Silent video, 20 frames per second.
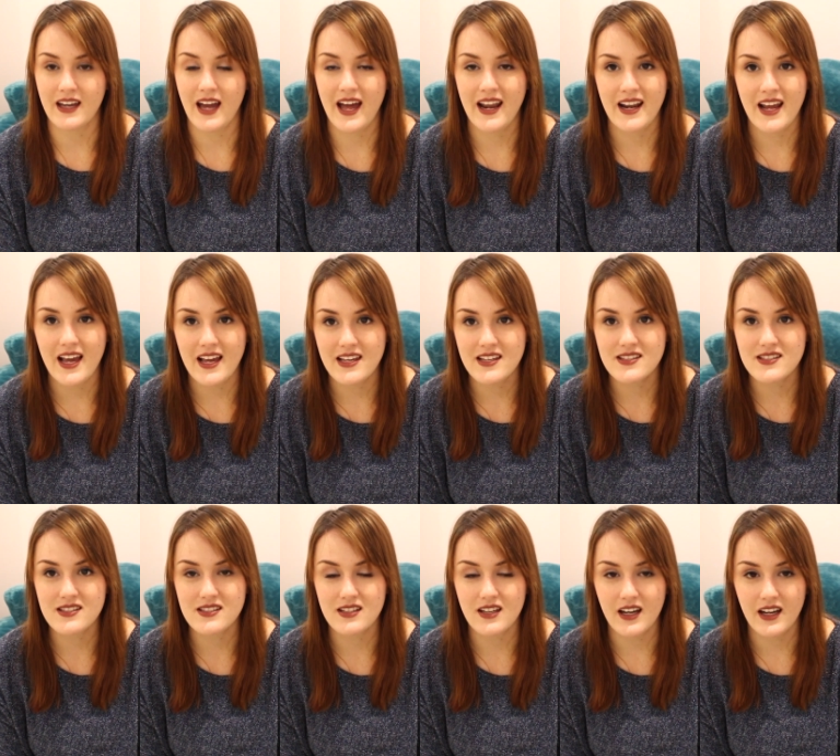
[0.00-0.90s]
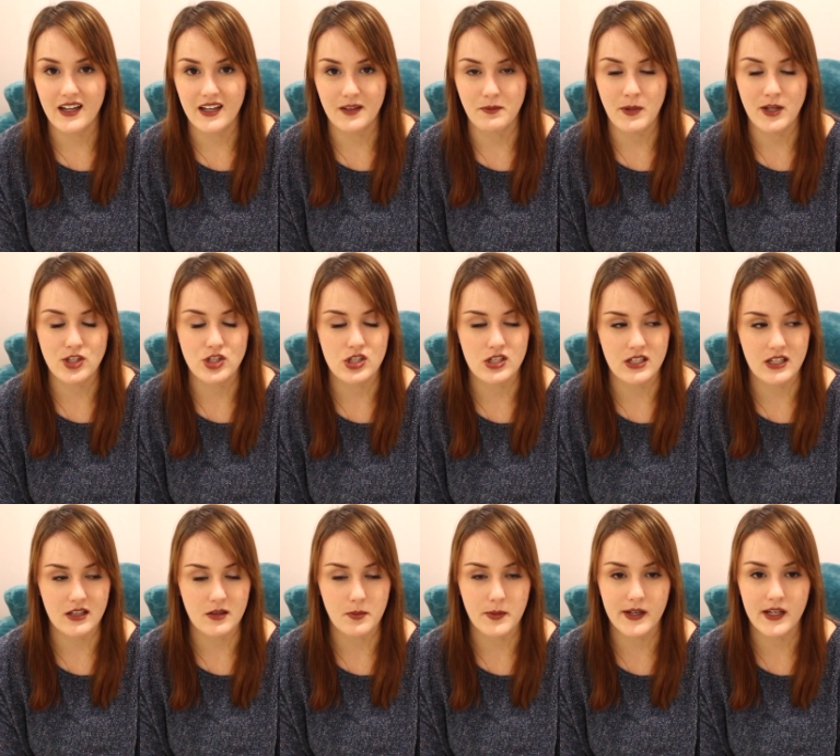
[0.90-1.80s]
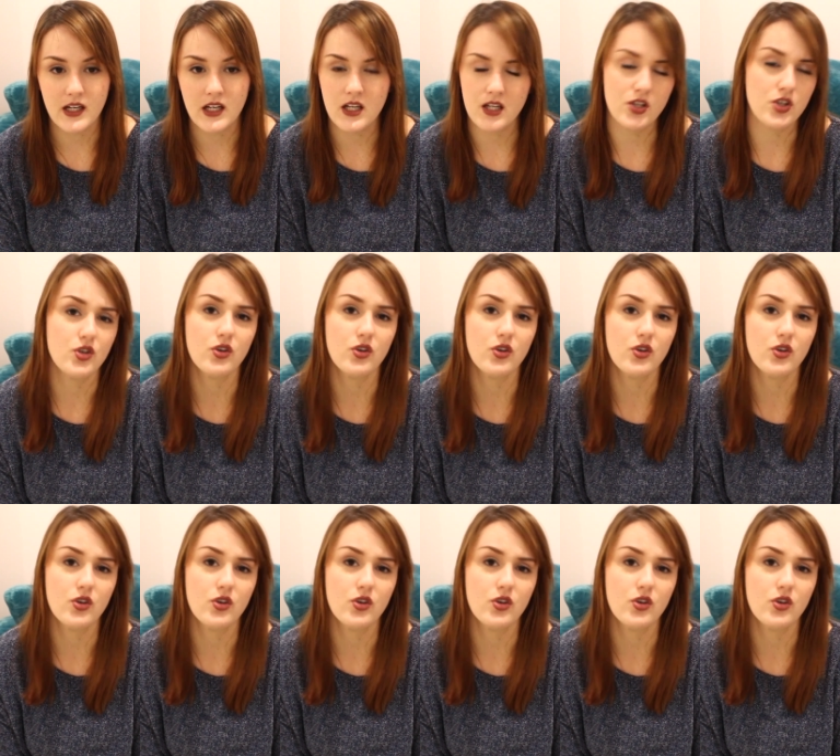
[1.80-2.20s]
and as I mentioned at the beginning,